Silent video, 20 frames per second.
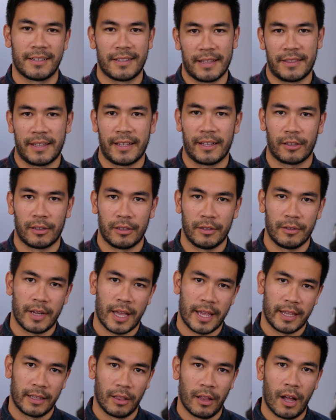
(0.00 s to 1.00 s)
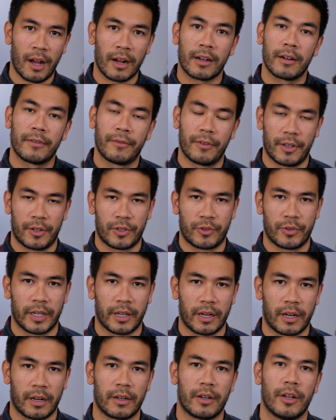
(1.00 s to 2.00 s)
is that they include a lock for the
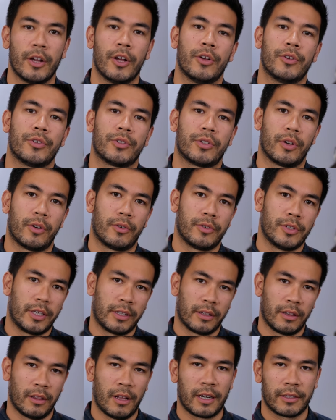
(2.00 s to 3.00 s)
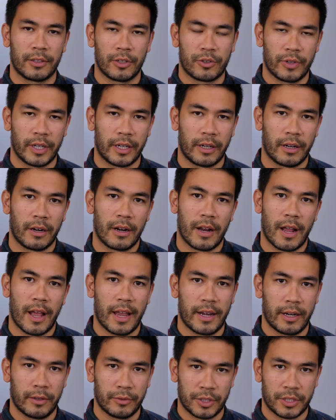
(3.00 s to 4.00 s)
trigger. So you can lock the trigger
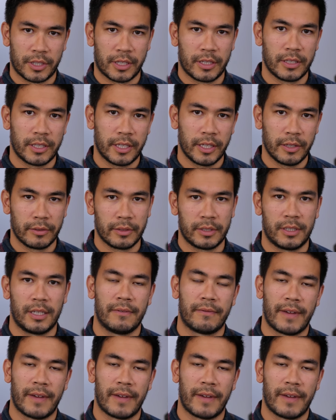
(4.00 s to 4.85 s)
and it'll just continuously